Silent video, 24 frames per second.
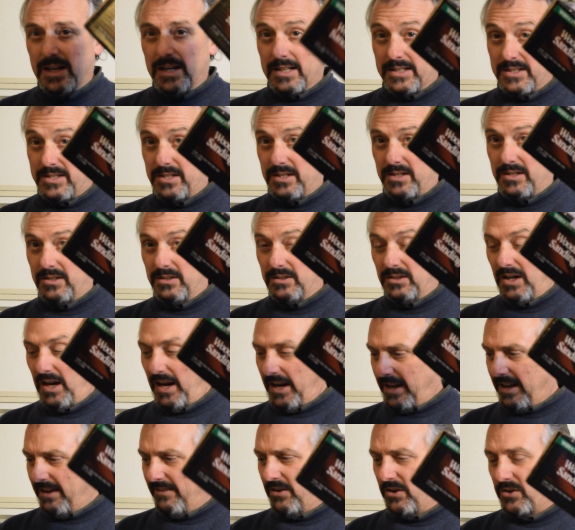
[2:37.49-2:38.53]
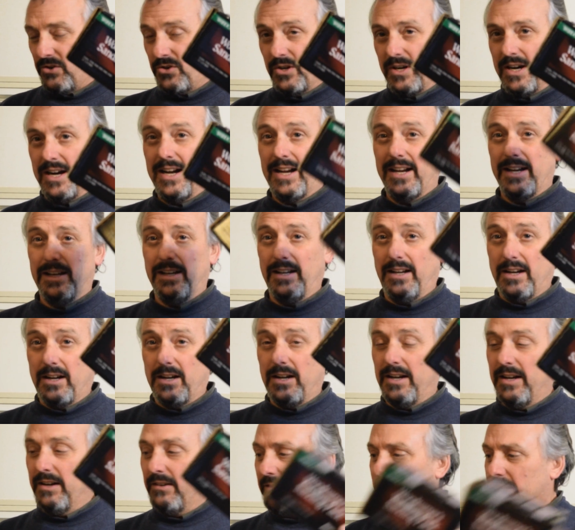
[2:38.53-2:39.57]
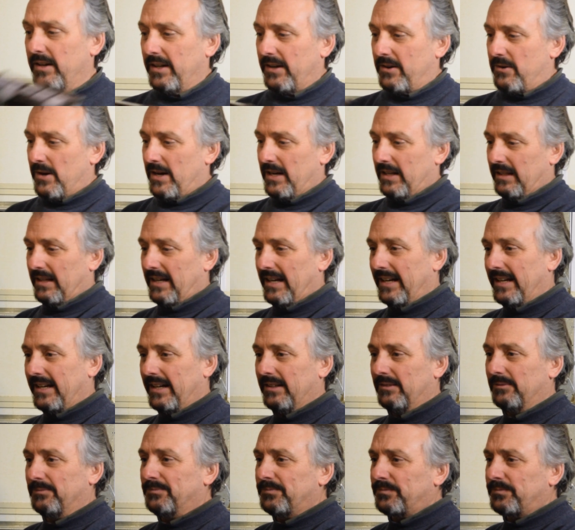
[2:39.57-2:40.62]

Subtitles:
So I gave it a try. I really quite like it.